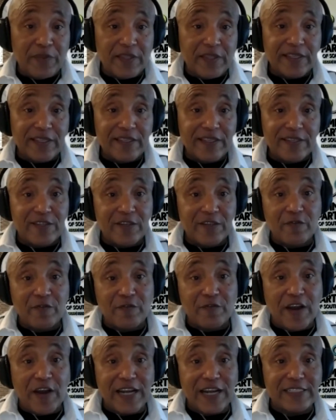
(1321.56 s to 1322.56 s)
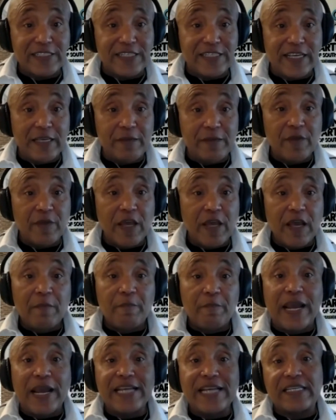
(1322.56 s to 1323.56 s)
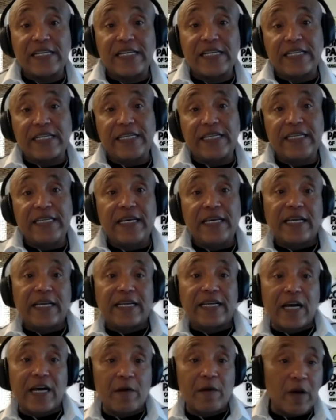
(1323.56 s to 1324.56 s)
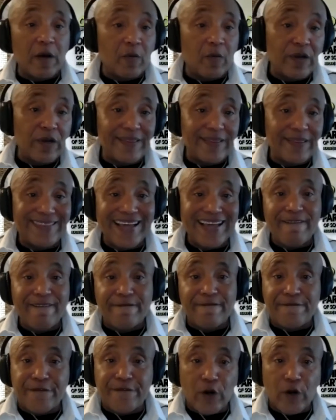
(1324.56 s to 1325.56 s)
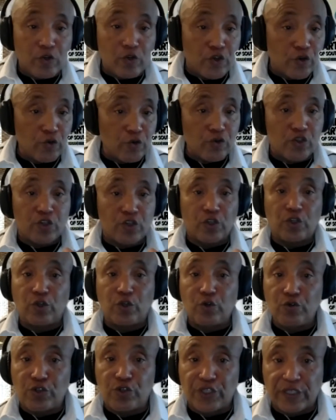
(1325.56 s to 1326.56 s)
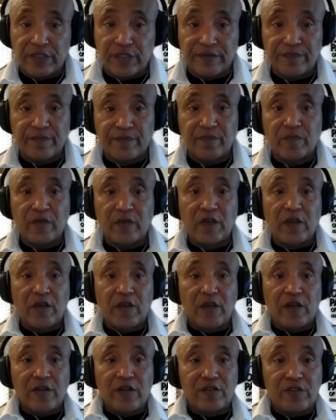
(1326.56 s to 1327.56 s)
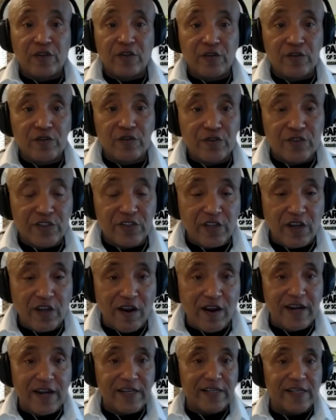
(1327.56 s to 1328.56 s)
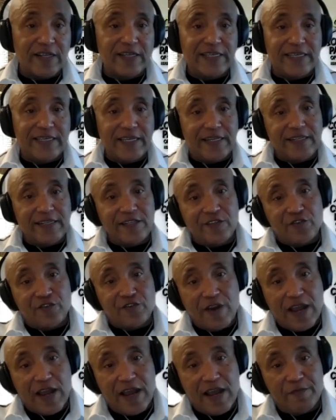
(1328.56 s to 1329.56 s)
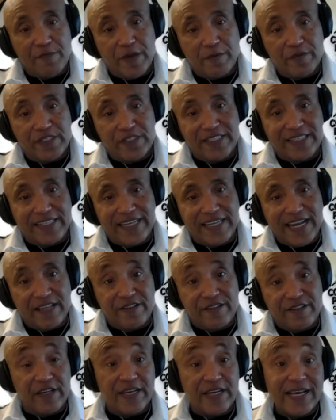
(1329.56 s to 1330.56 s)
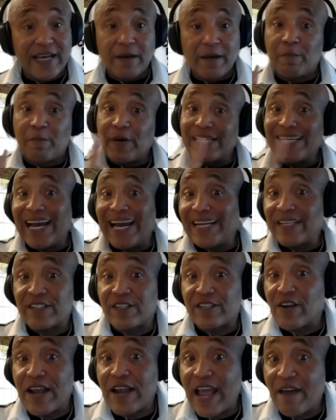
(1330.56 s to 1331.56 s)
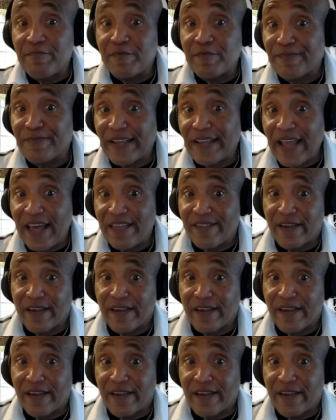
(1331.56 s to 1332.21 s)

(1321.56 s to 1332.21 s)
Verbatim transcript: Silver Fox team, basically come up with that virtual solution. So you start getting the tribe members together, but not necessarily having them together